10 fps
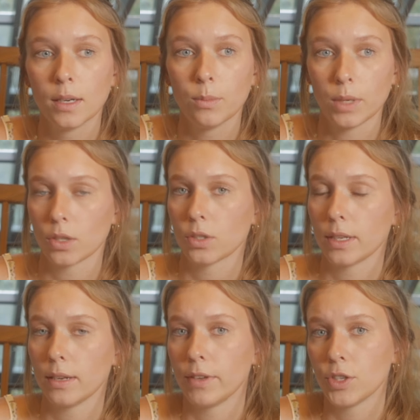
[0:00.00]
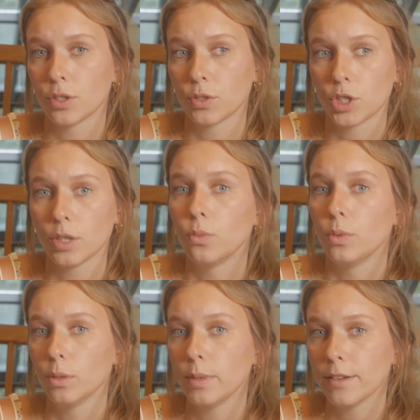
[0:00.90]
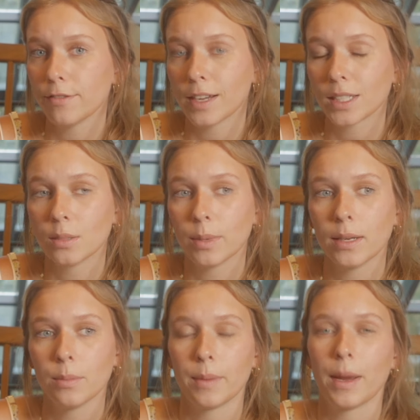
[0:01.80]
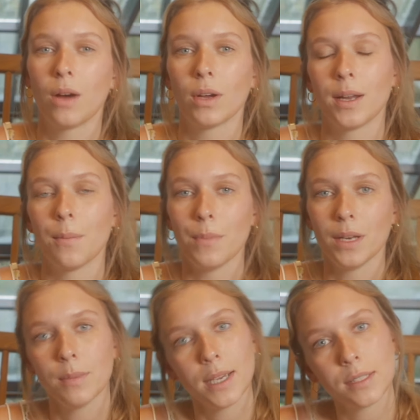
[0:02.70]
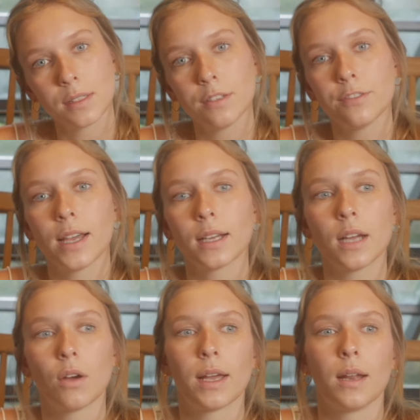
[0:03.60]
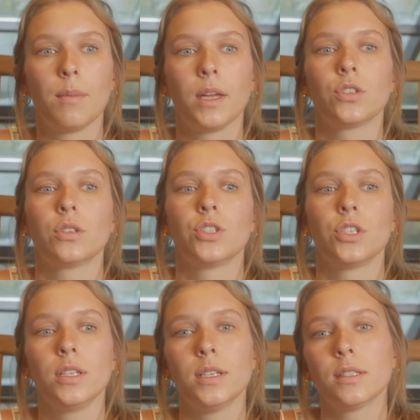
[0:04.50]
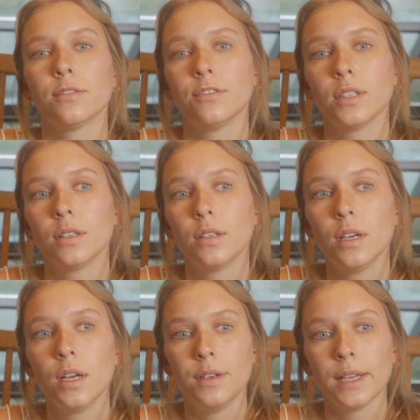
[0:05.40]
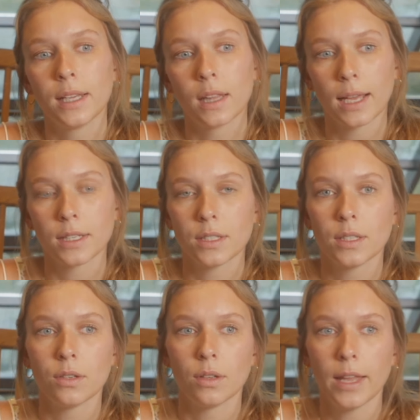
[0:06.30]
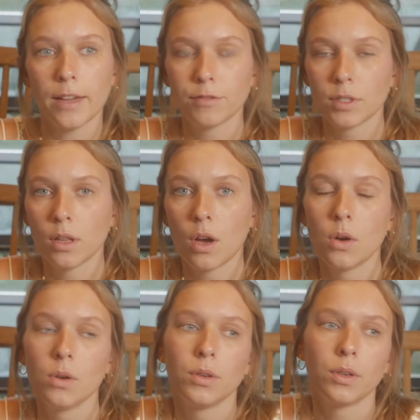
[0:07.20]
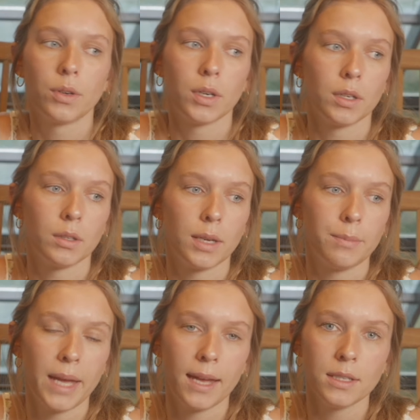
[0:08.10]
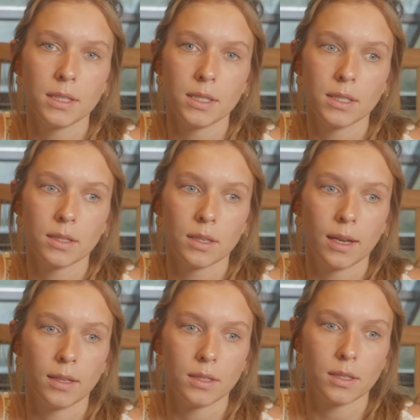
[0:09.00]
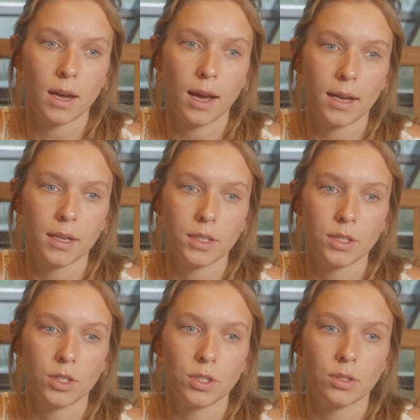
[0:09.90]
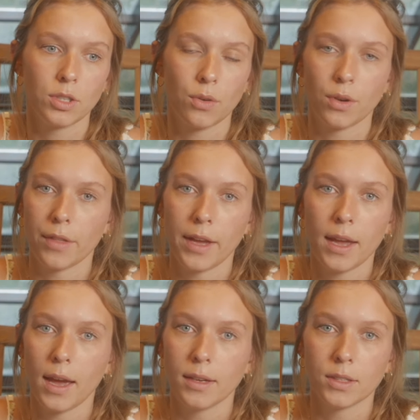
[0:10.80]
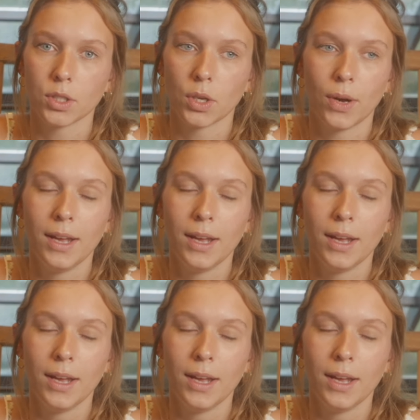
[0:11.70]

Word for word: because eventually she will be affected by it but how can I minimize the effect how can I make sure she doesn't feel neglected or left alone or abandoned and I don't know that yet. And so